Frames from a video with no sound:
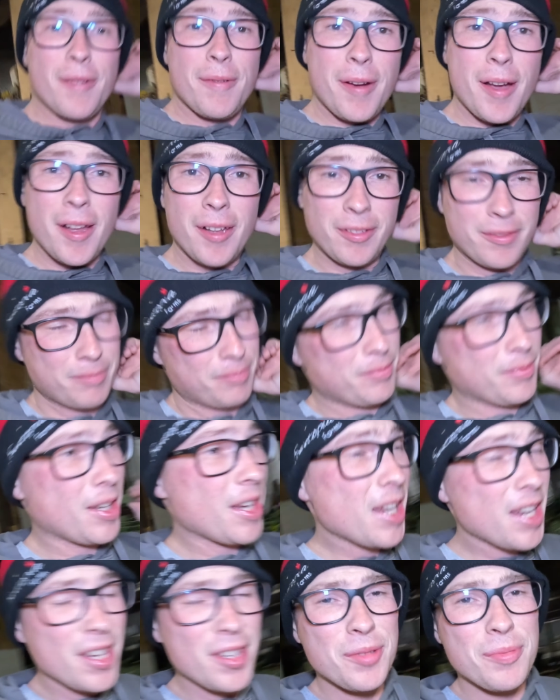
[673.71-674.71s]
Well,
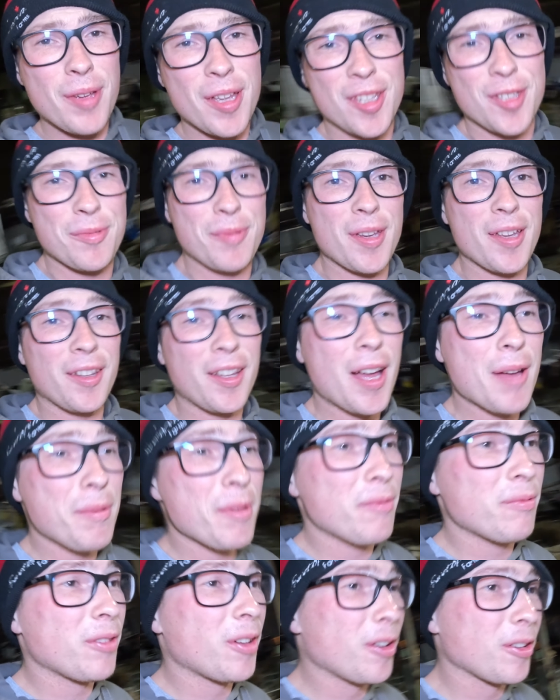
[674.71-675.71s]
it is meant to be a
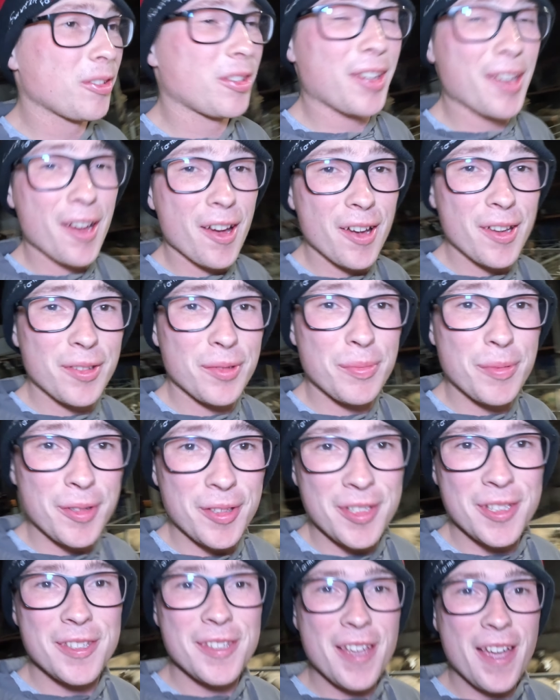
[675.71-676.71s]
lambing vlog, guys,
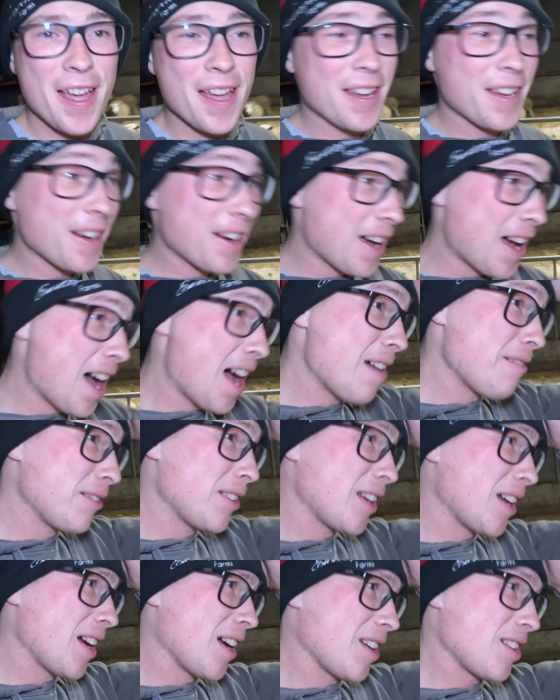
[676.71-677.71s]
but today I
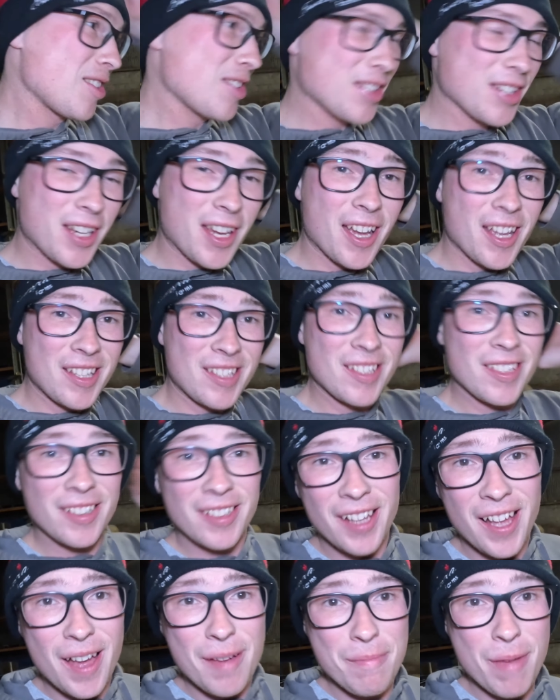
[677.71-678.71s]
haven't actually had to
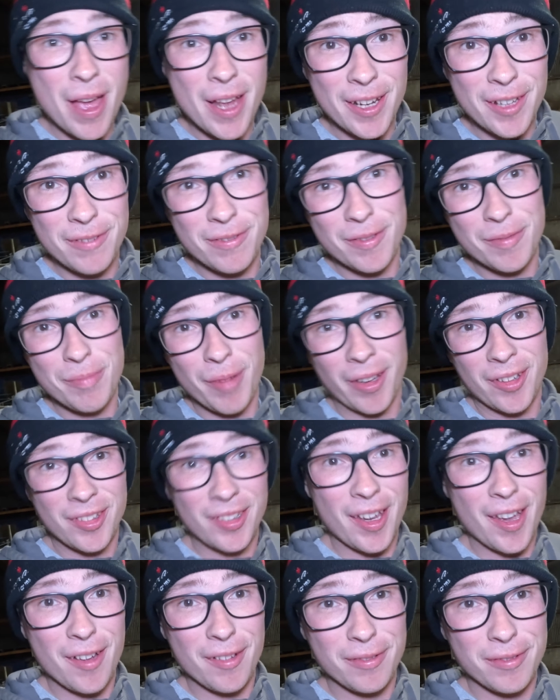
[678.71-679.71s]
lamb anything
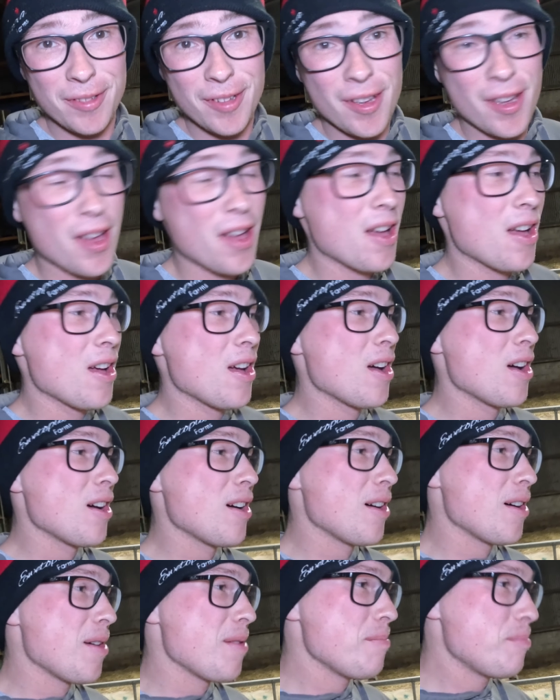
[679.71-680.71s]
myself.
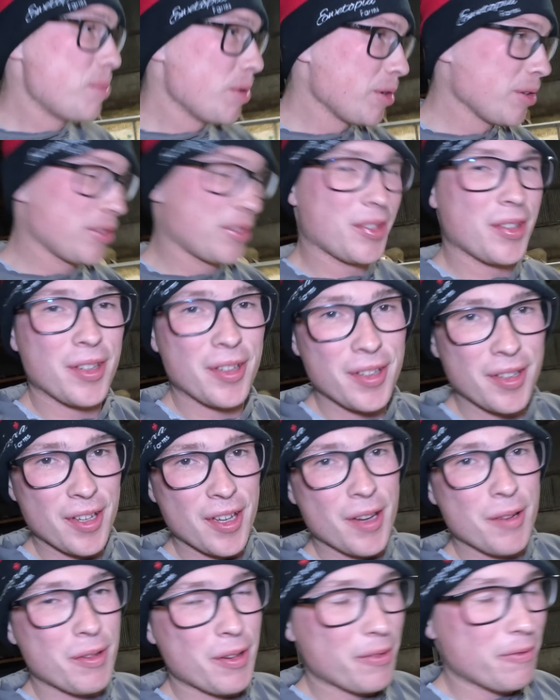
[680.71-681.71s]
But
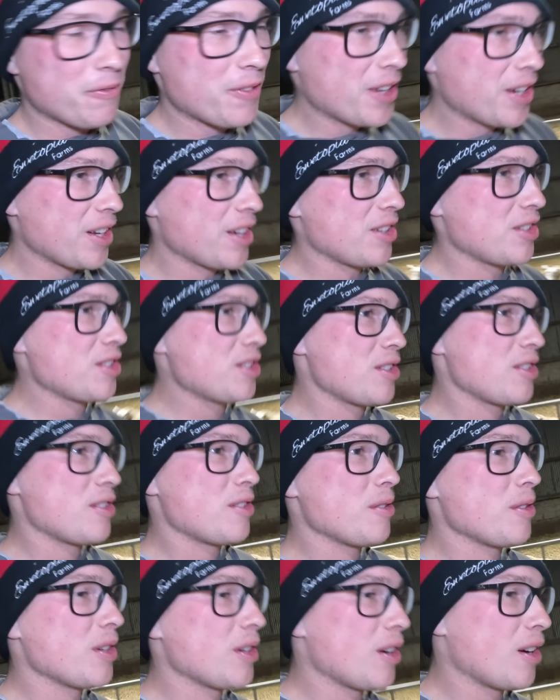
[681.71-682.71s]
we finished
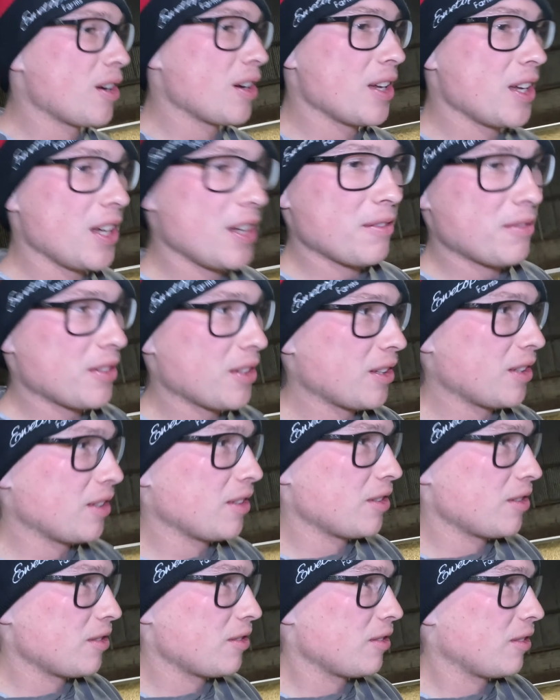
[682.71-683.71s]
doing our
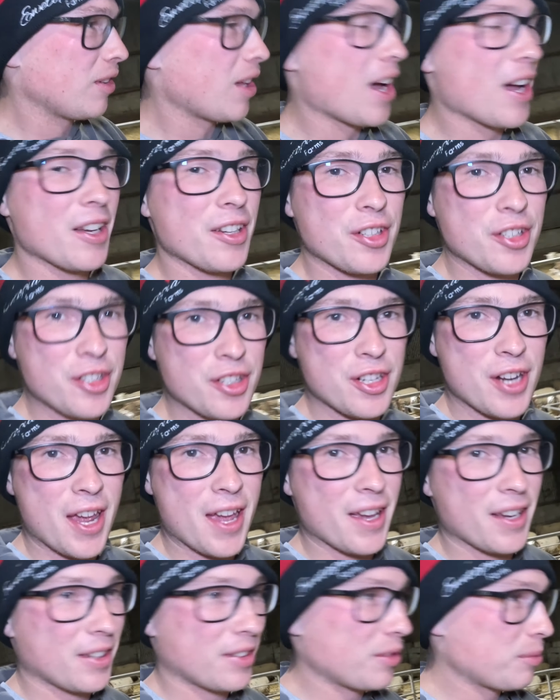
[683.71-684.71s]
evening lash
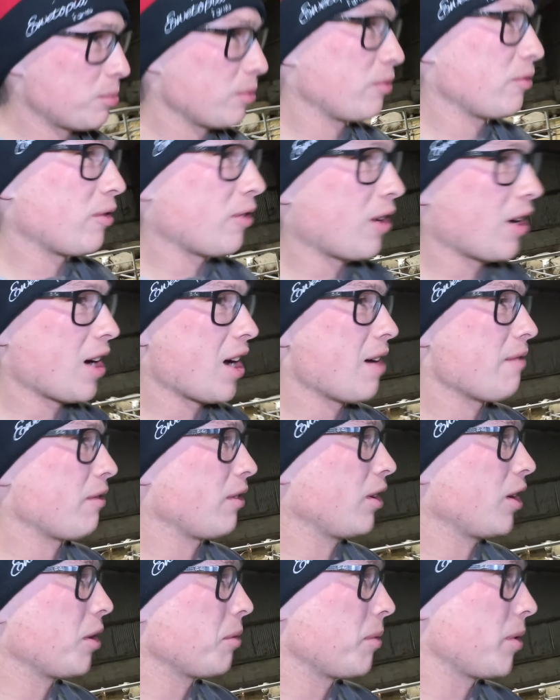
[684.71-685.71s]
checks before I have
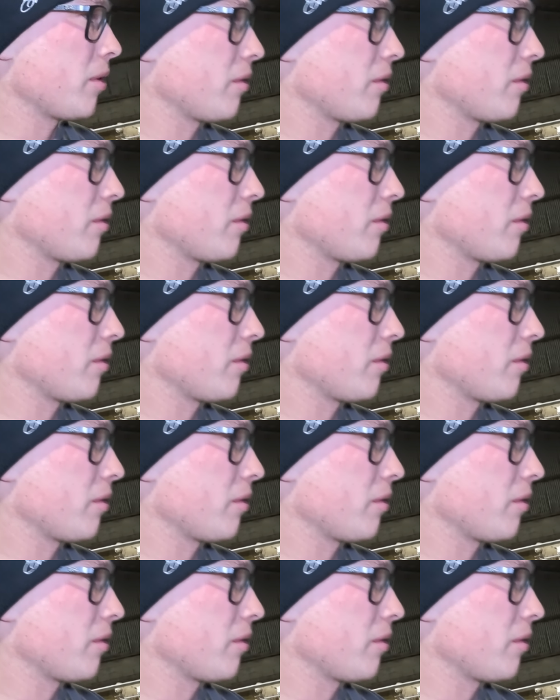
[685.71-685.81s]
a little